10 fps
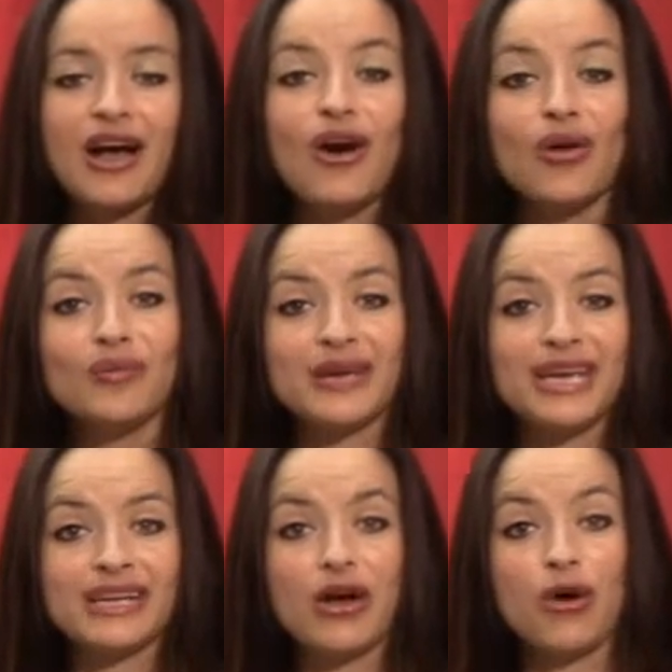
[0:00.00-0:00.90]
All
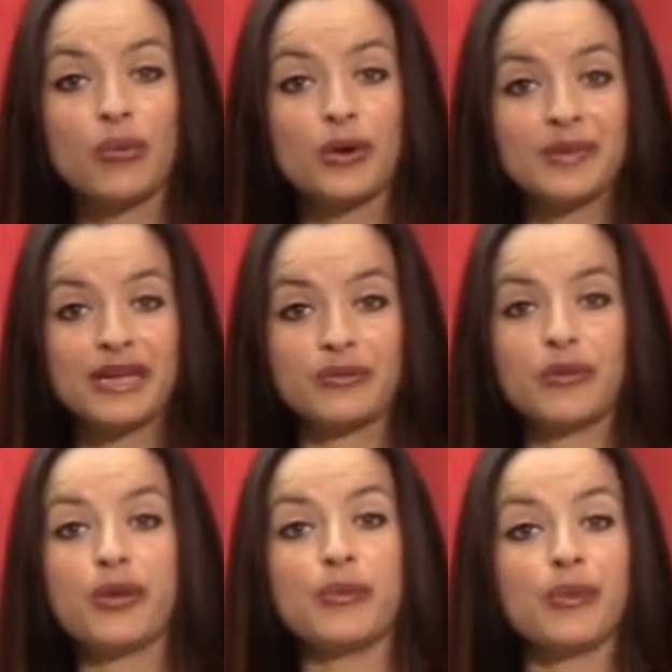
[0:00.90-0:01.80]
men, all women,
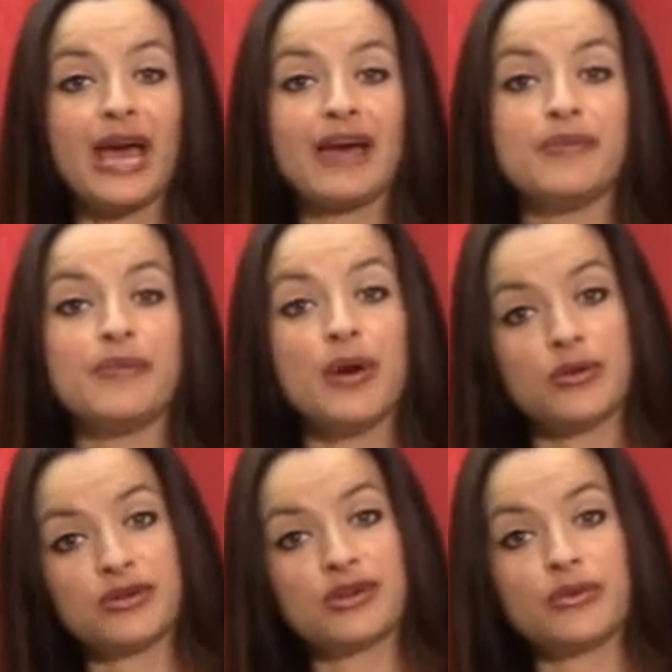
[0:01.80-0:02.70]
we have
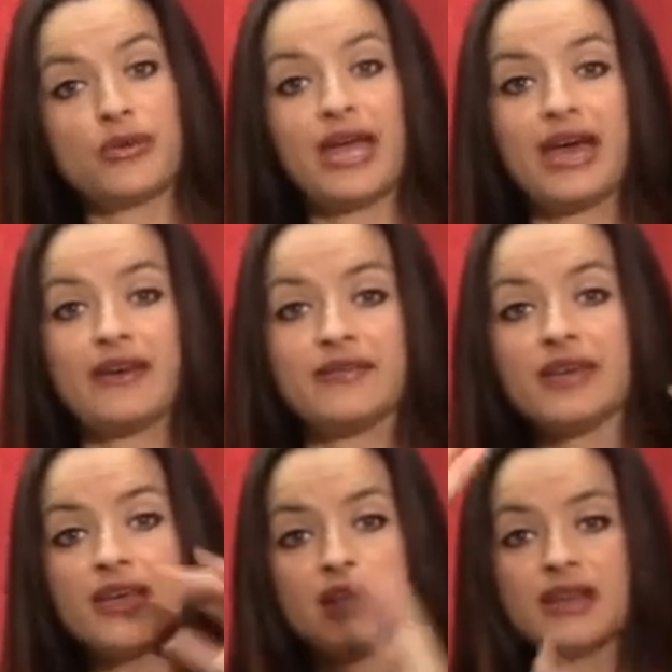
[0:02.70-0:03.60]
both. We have
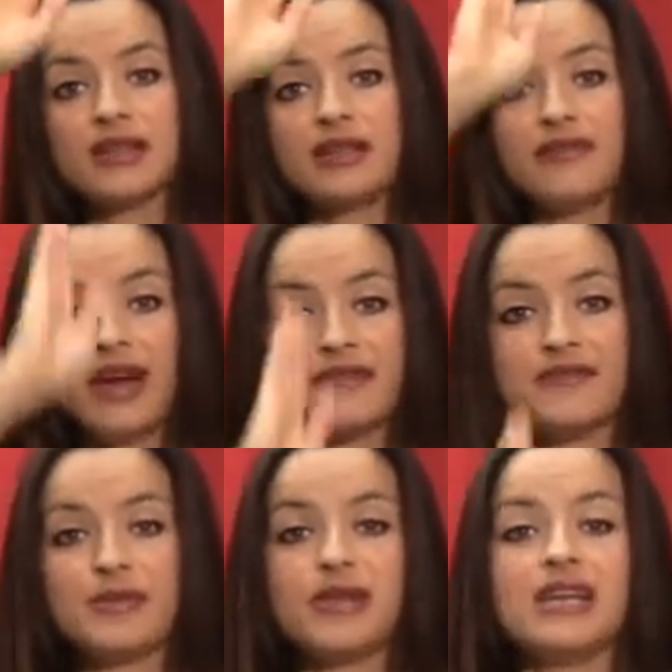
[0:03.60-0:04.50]
divine
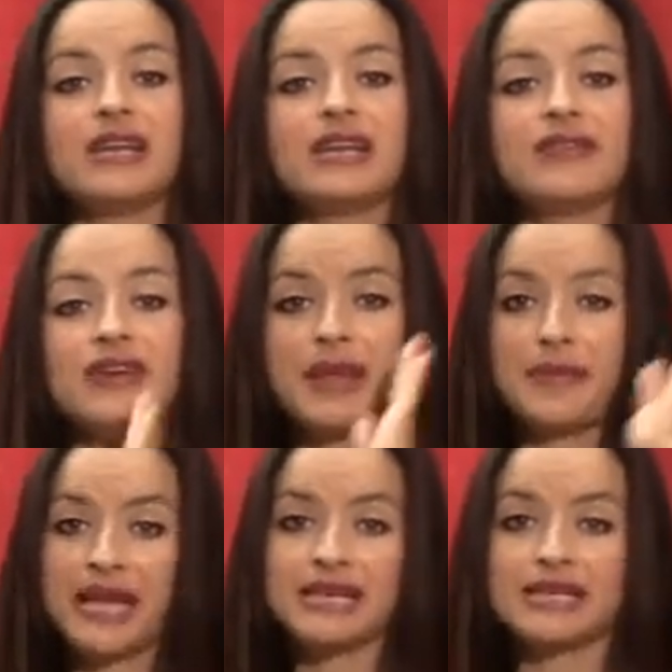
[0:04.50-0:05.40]
feminine and divine
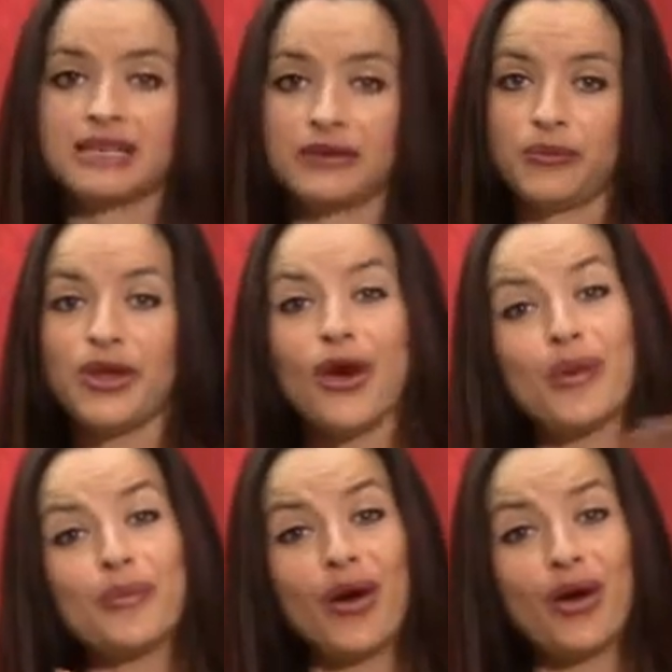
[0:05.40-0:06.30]
masculine. We
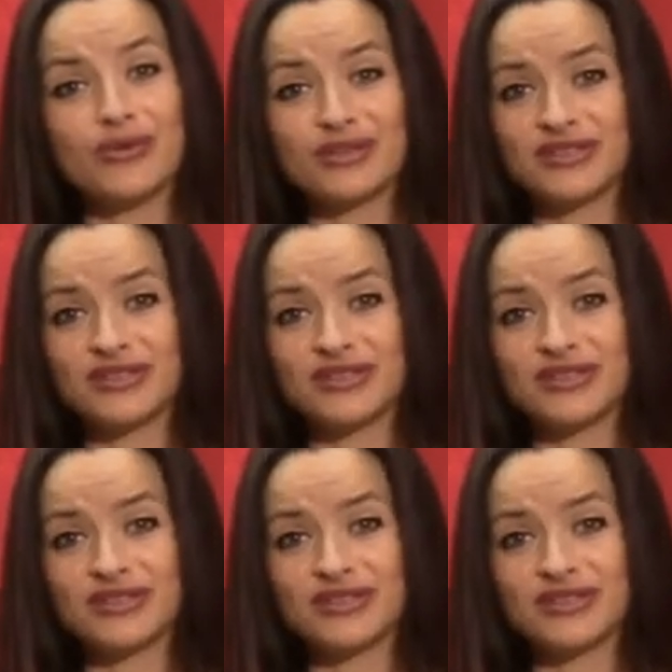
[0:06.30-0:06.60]
are both.